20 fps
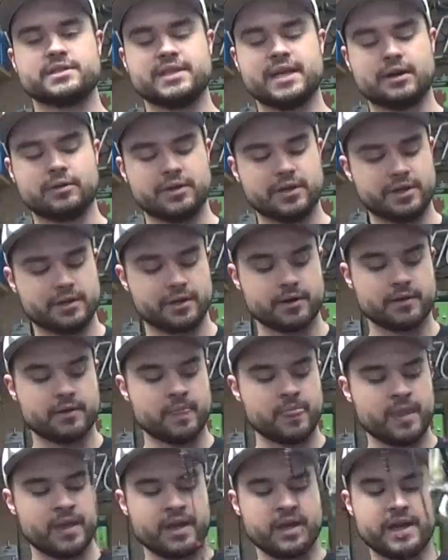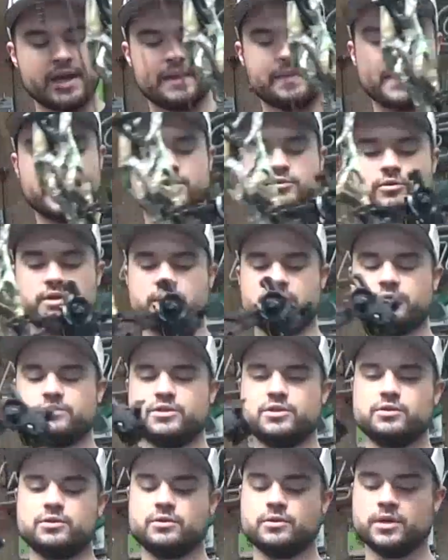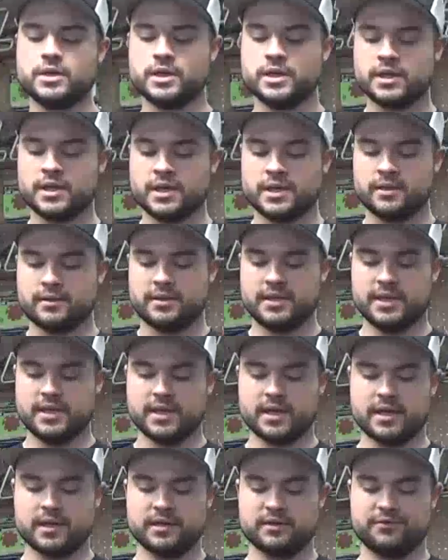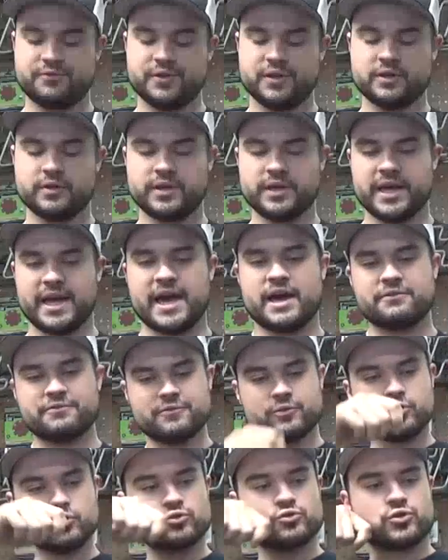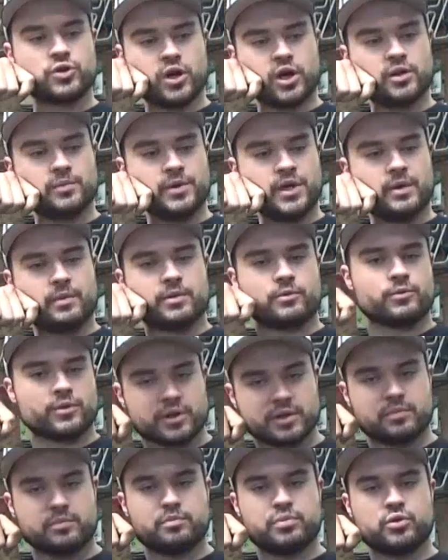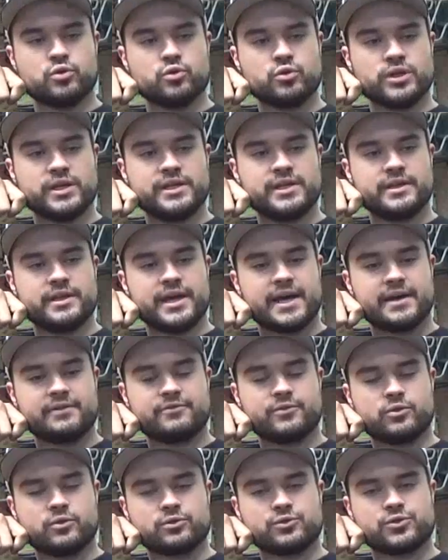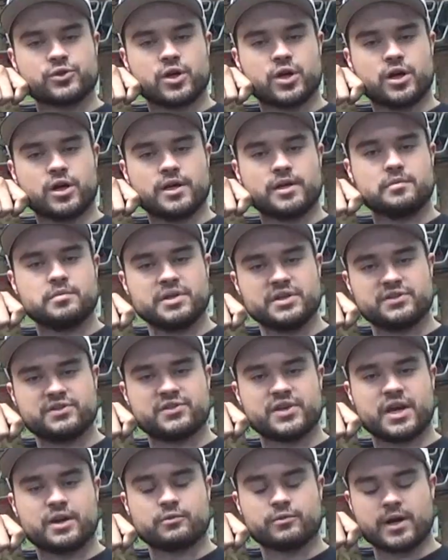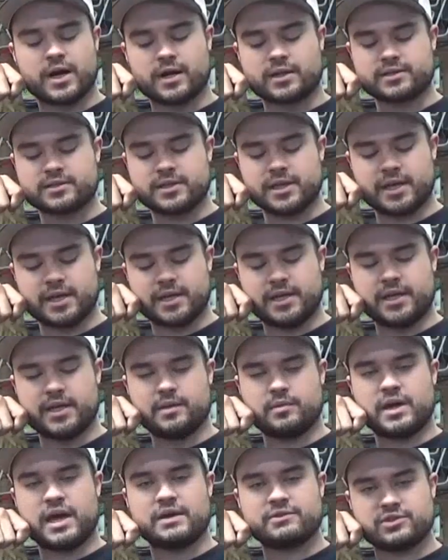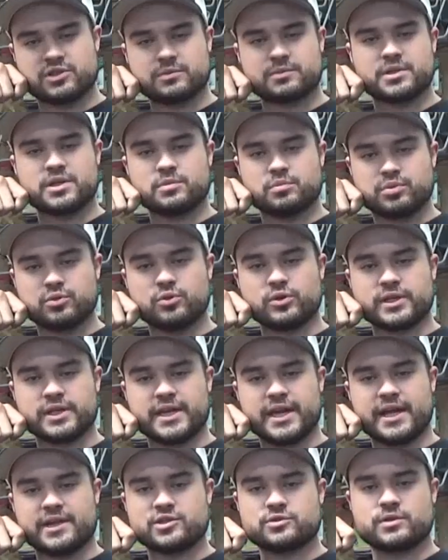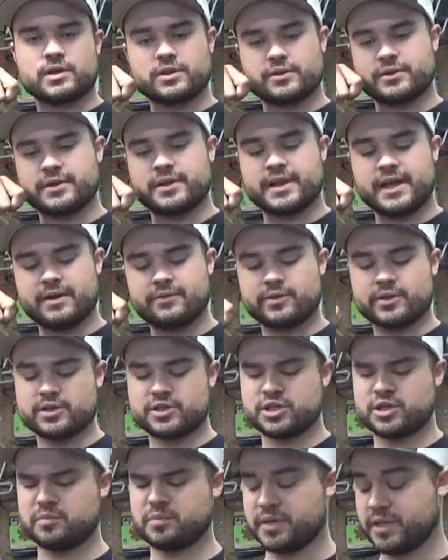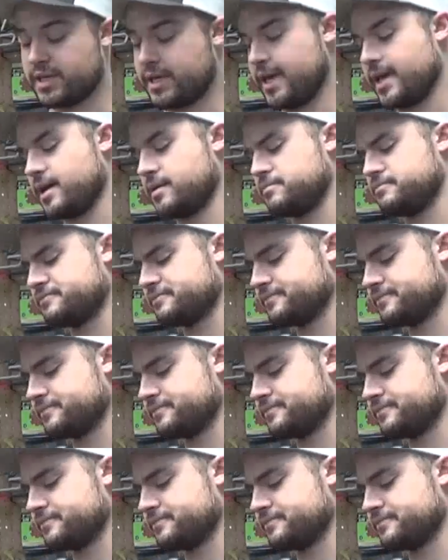down here. And that's what gives you the feeling at full draw to be able to really pull into that full draw and be set rock steady and have something to pull against rather than having a jumpy cam.